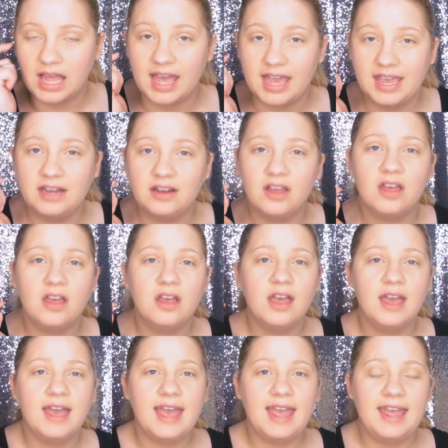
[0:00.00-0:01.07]
line,
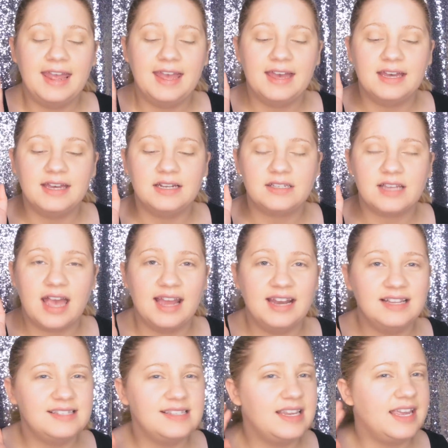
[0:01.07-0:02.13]
and I
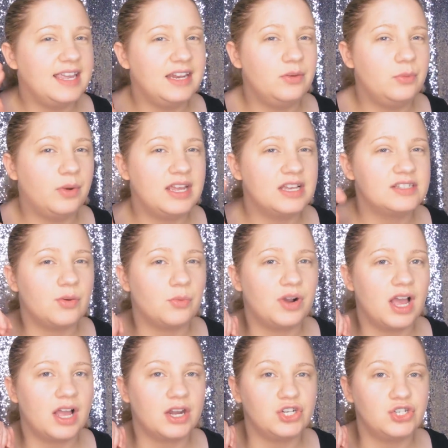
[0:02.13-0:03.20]
didn't see any wing, so we're
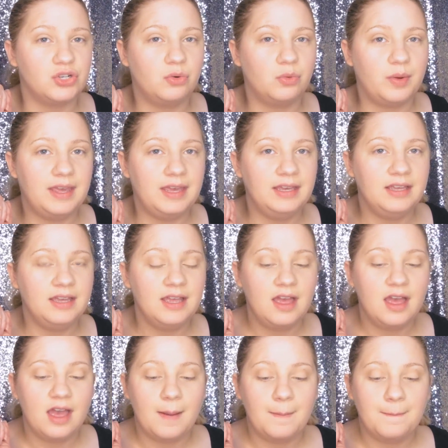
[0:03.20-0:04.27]
not going to do wing,
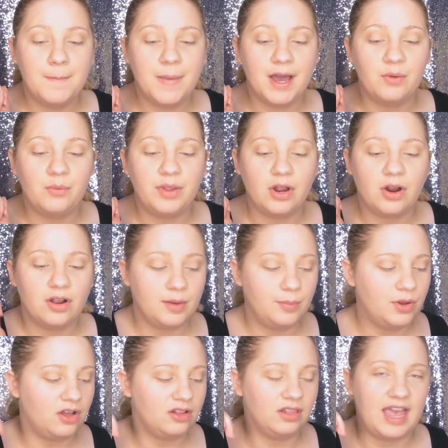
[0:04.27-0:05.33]
but we are going to
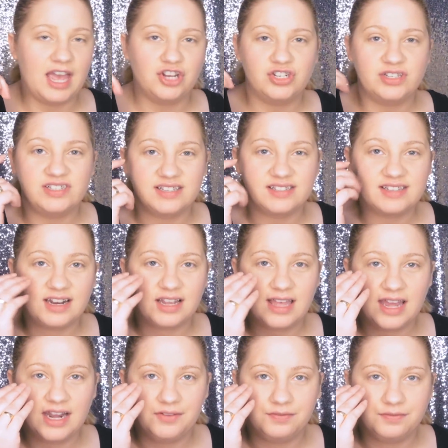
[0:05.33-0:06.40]
put on lashes. It's going to
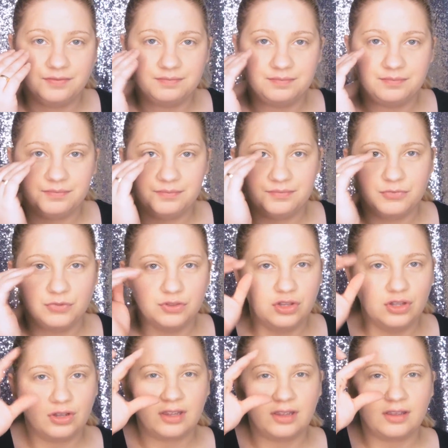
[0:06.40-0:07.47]
kind of
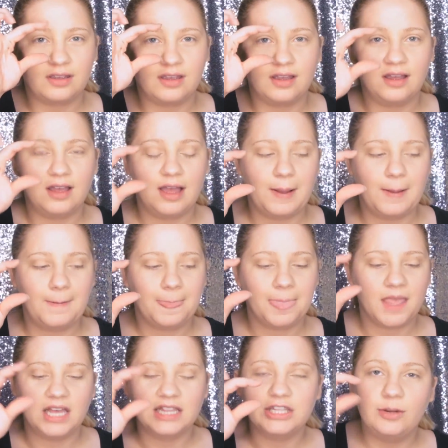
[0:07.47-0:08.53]
look
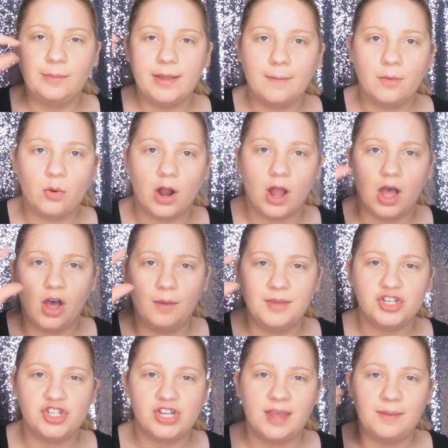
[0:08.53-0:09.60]
a little bit more
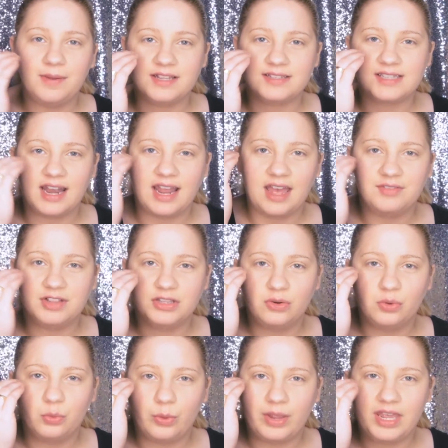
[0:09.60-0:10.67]
almond shape, and it's going to have a
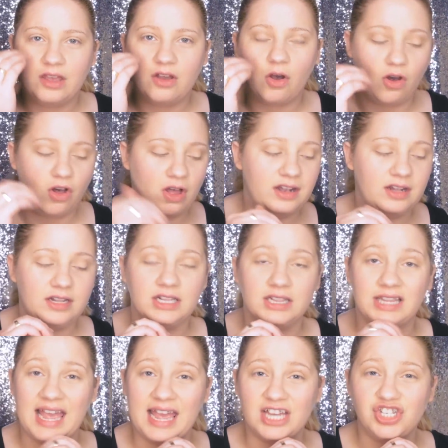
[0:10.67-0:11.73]
little wing on the
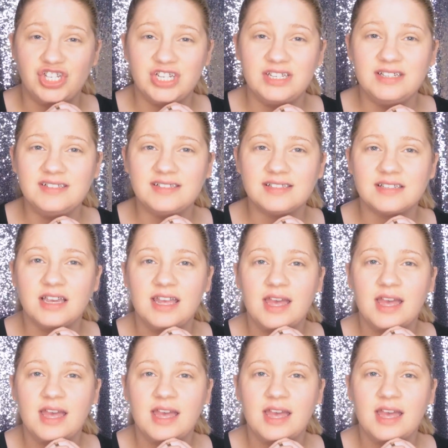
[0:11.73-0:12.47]
lashes,